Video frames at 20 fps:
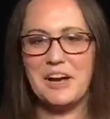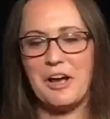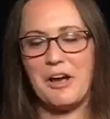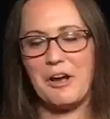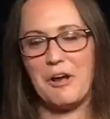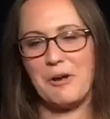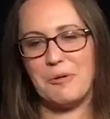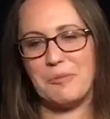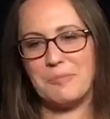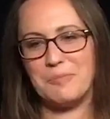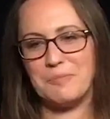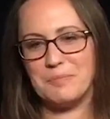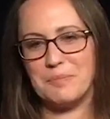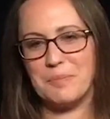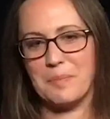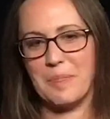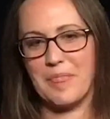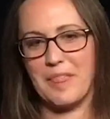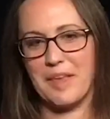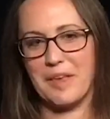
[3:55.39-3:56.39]

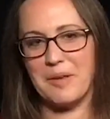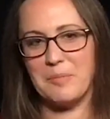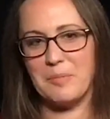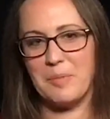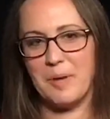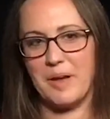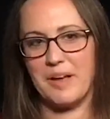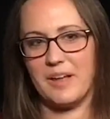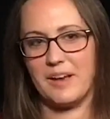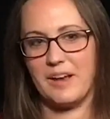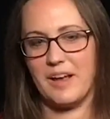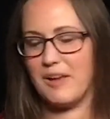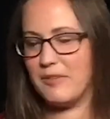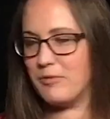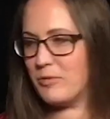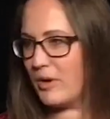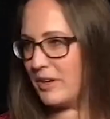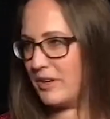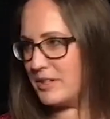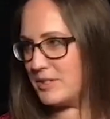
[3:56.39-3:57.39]
but I've
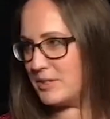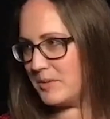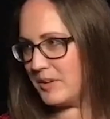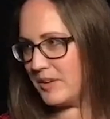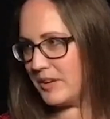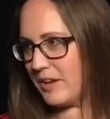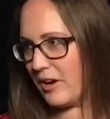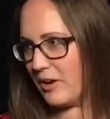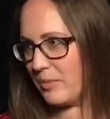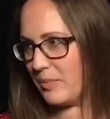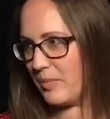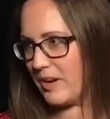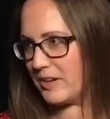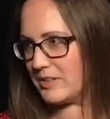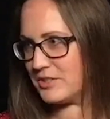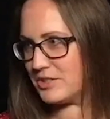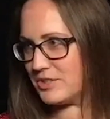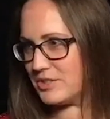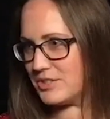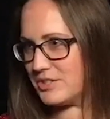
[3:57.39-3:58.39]
wanted to be a
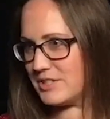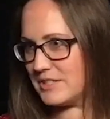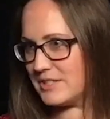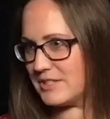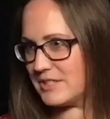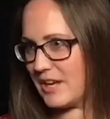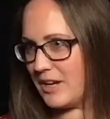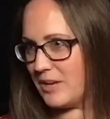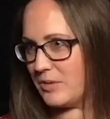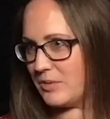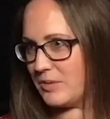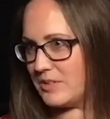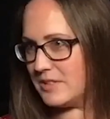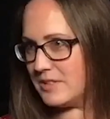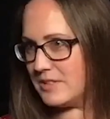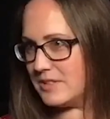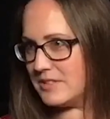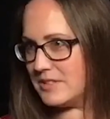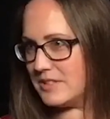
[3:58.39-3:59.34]
chiropractor since I was